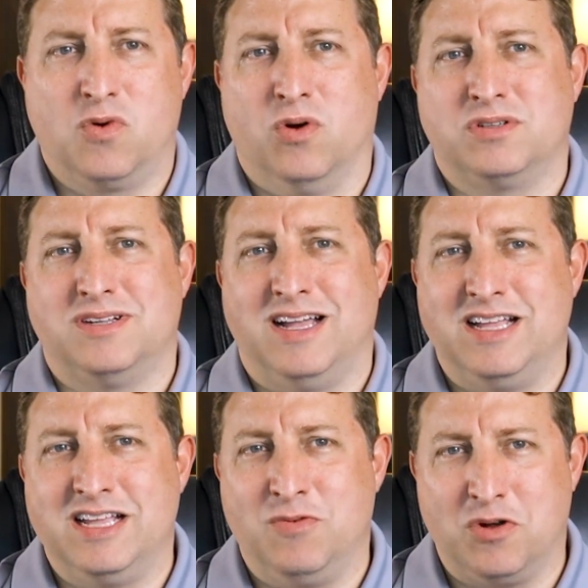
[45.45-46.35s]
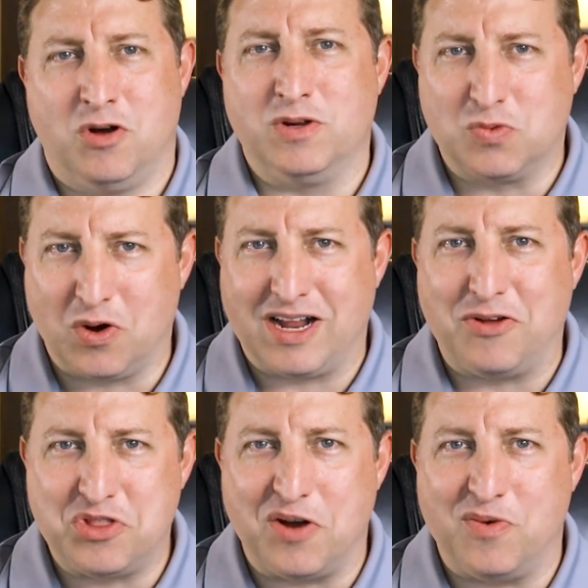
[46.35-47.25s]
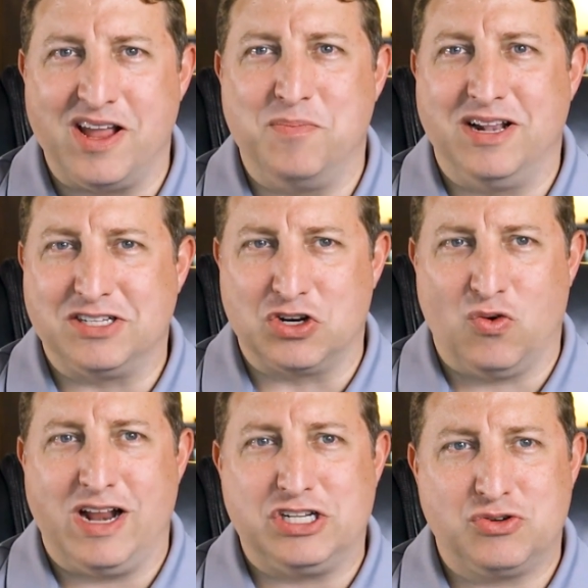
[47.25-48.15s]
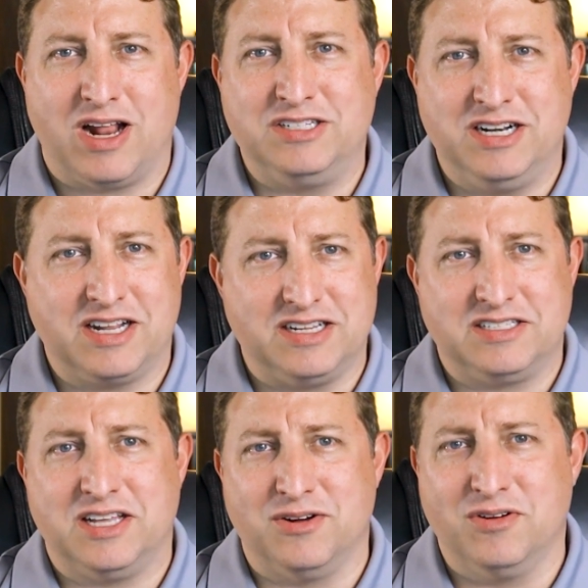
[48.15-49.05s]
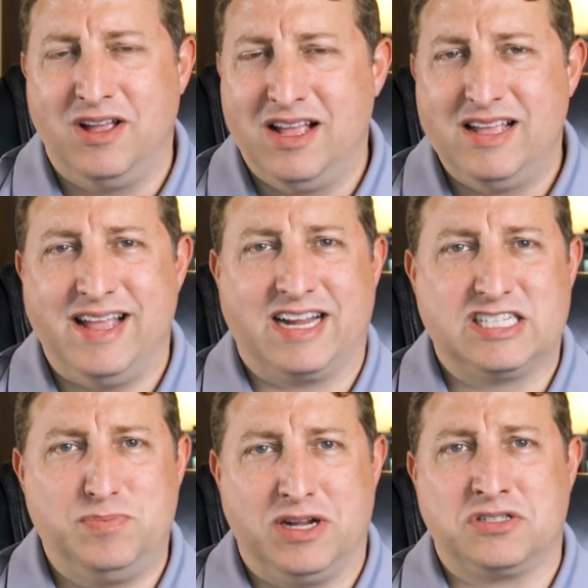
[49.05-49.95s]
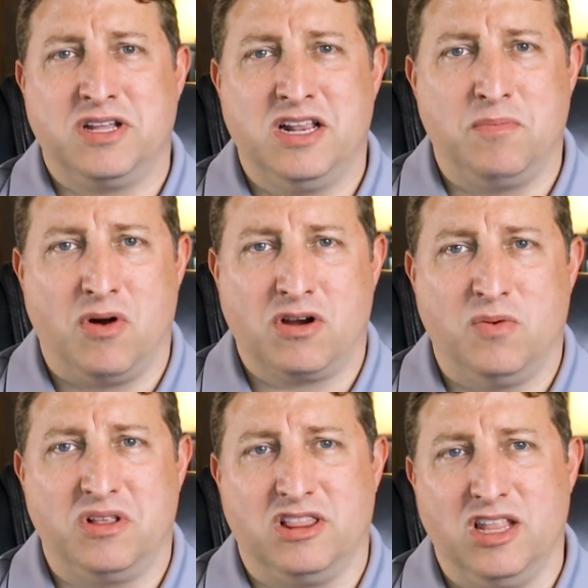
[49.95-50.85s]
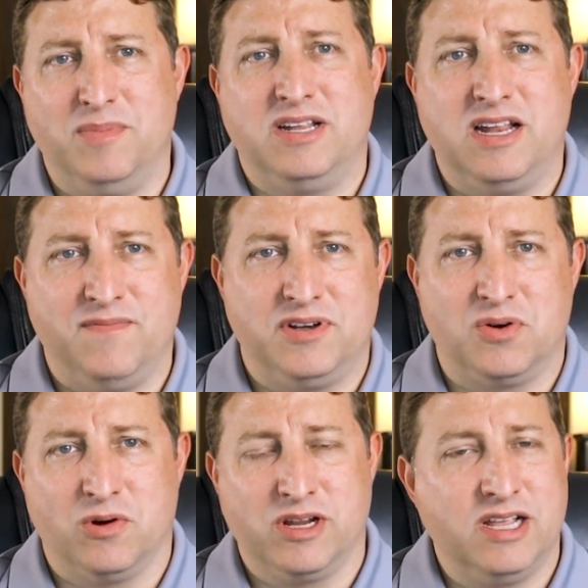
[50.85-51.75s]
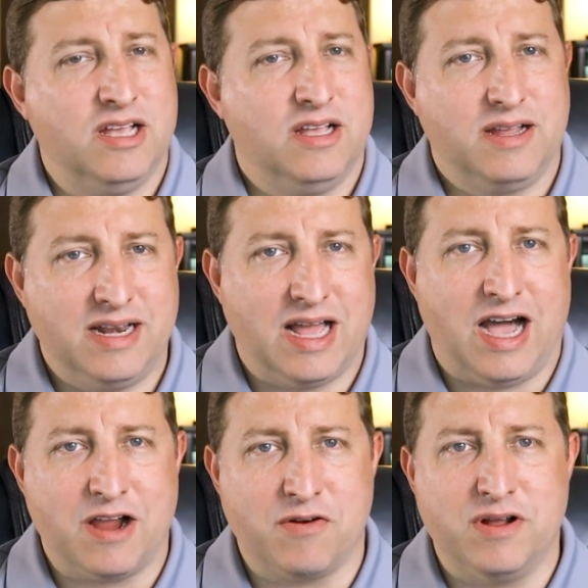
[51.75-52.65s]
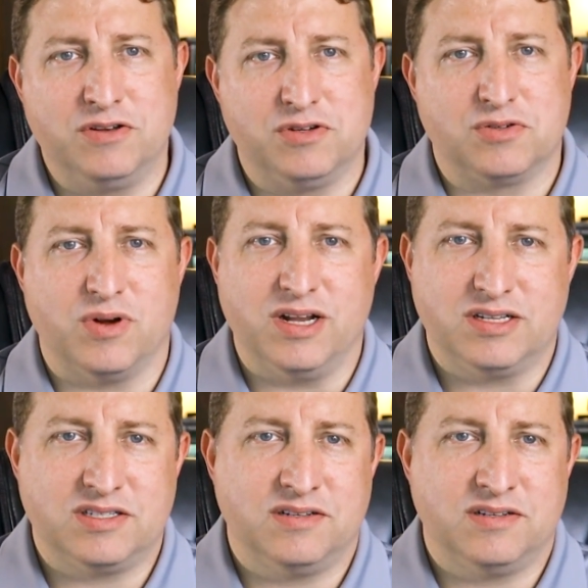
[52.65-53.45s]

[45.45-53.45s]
course, it won't always work out that way, but it's a great strategy to consider, especially in a market with limited inventory and higher interest rates.